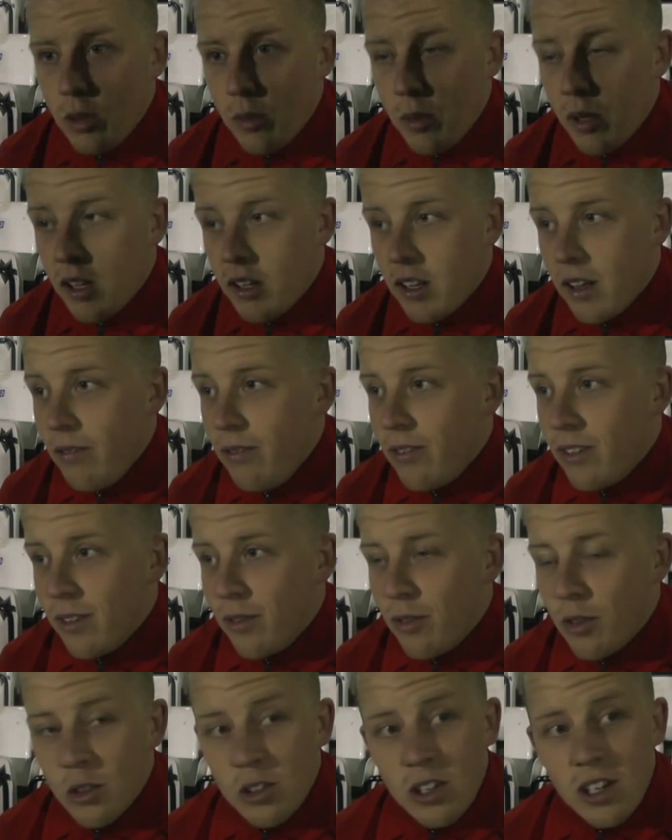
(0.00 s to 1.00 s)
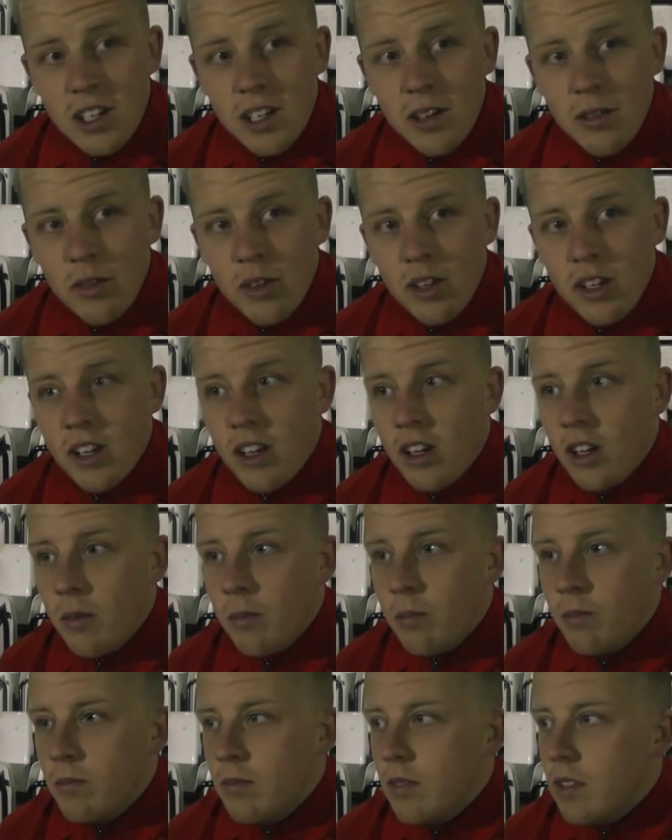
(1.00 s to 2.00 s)
Yeah, it definitely feels like a defeat.
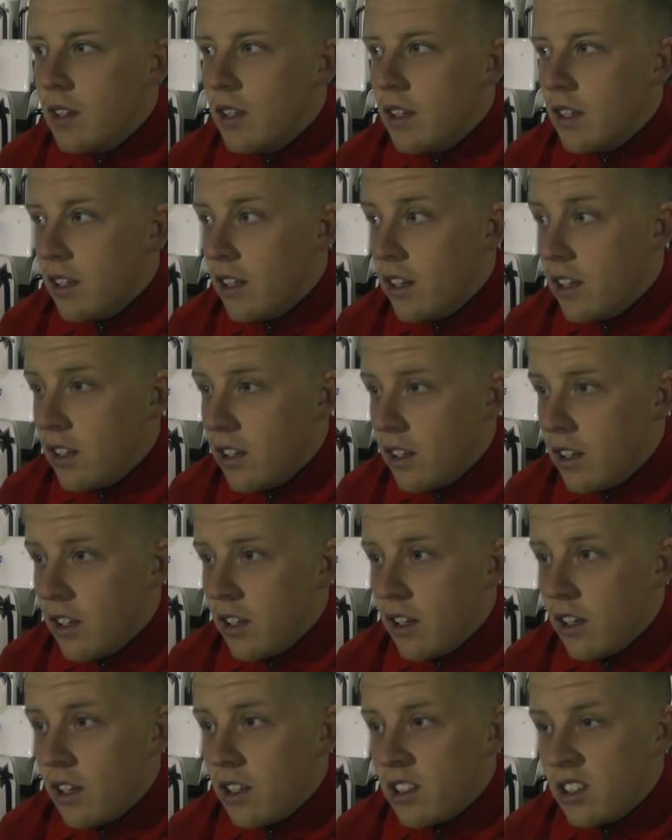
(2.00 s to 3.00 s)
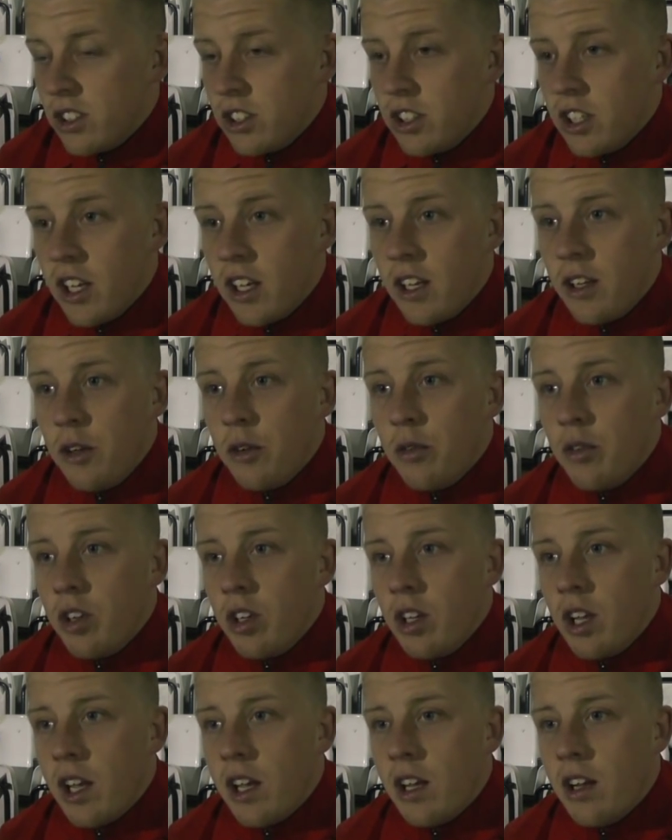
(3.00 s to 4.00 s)
As you say, another
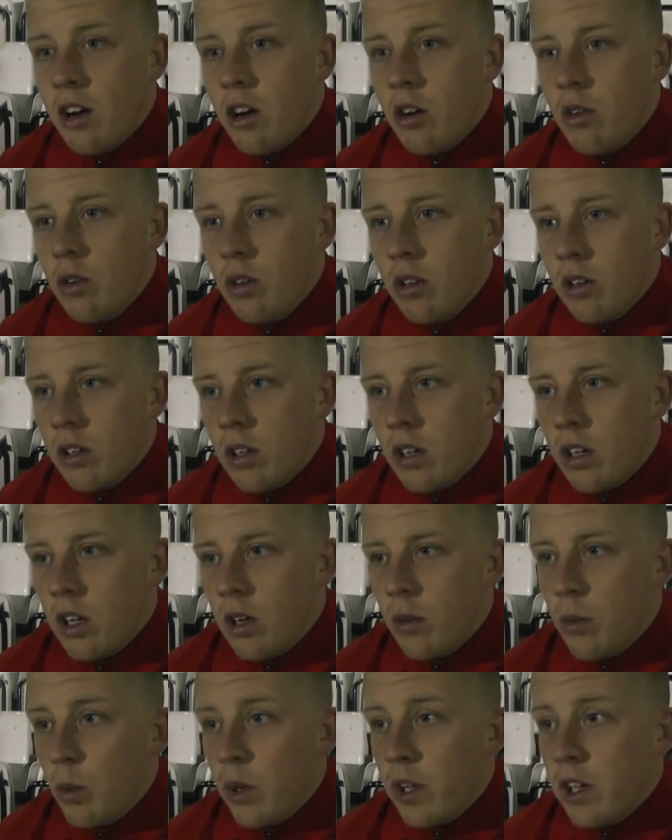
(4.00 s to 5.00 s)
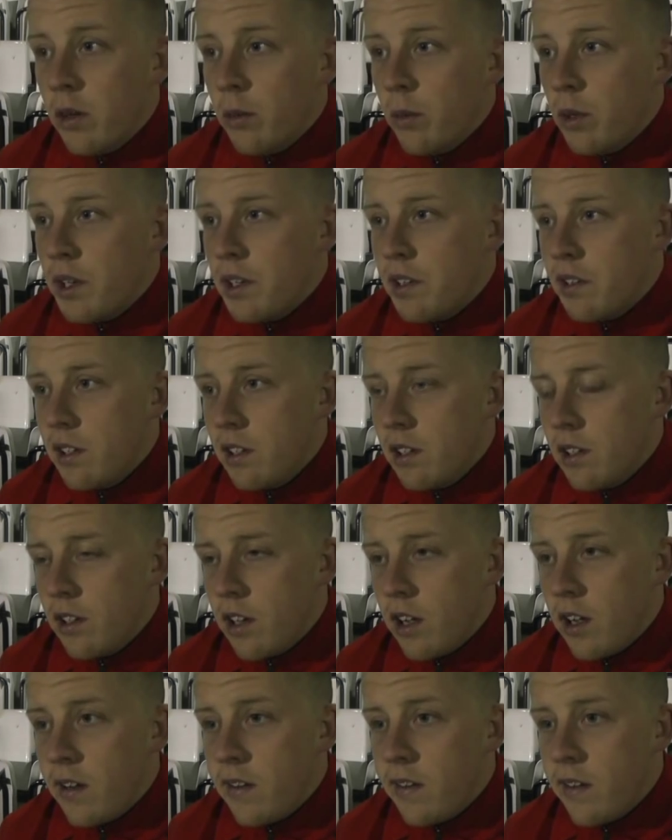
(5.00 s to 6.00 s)
late goal. Wickham, we conceded
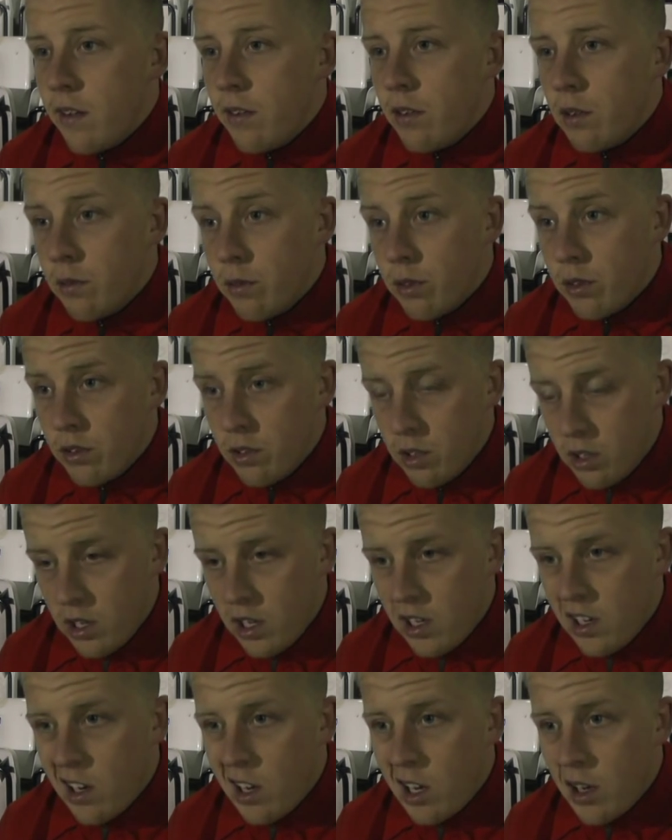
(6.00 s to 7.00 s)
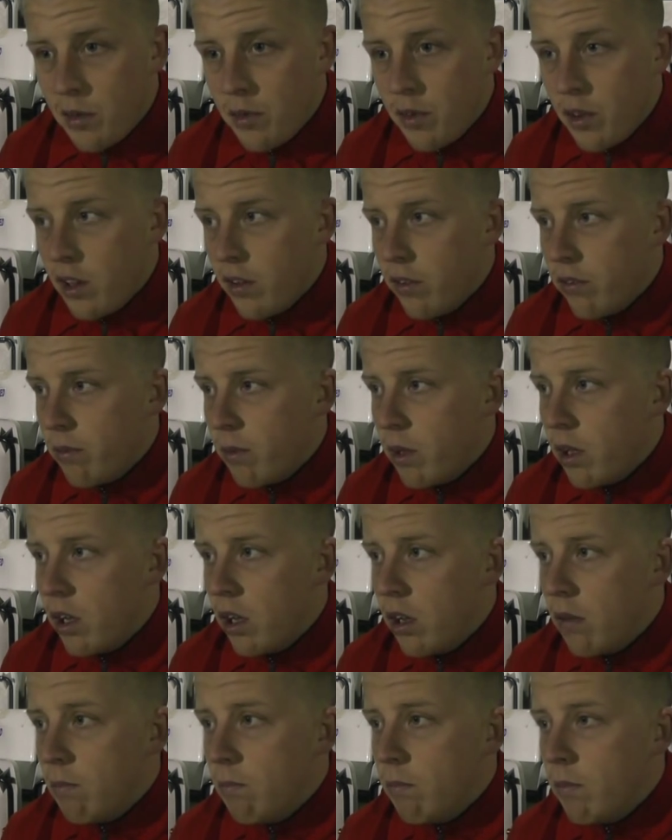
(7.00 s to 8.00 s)
97th and today
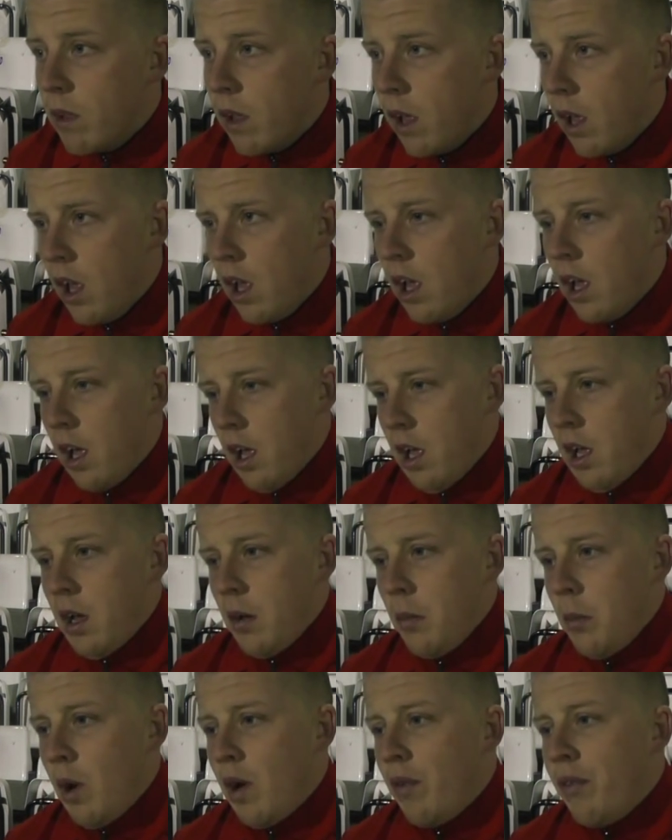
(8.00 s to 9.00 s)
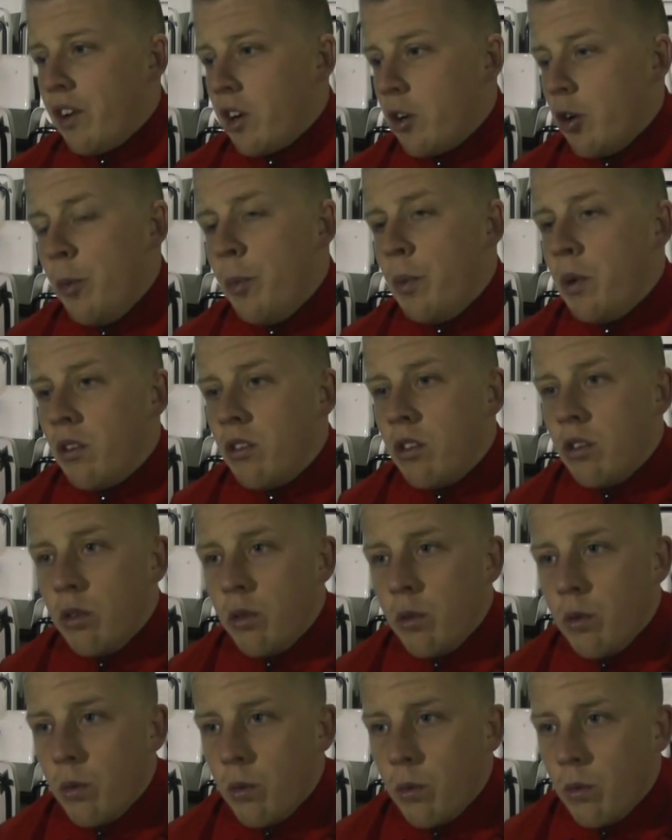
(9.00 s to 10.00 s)
95th. But I think up
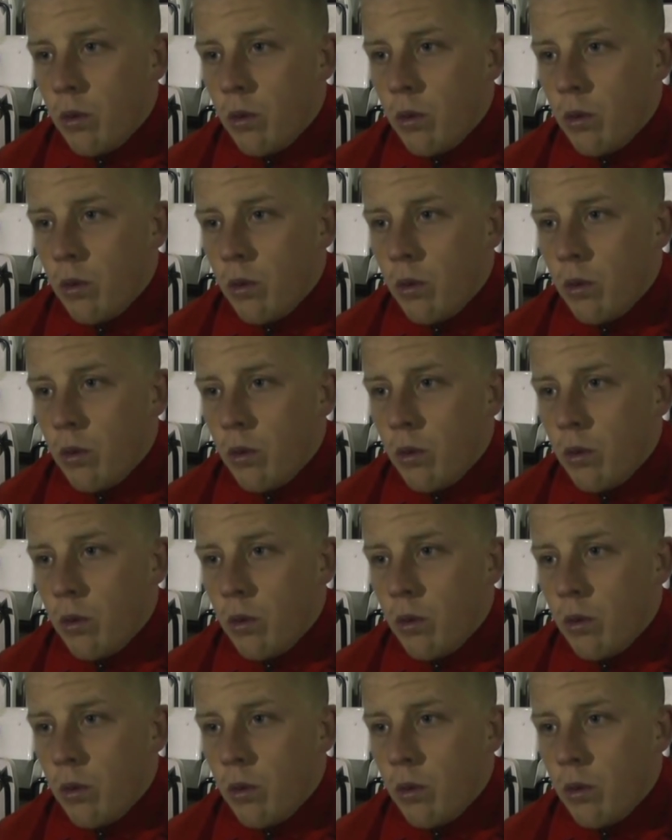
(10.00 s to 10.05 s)
until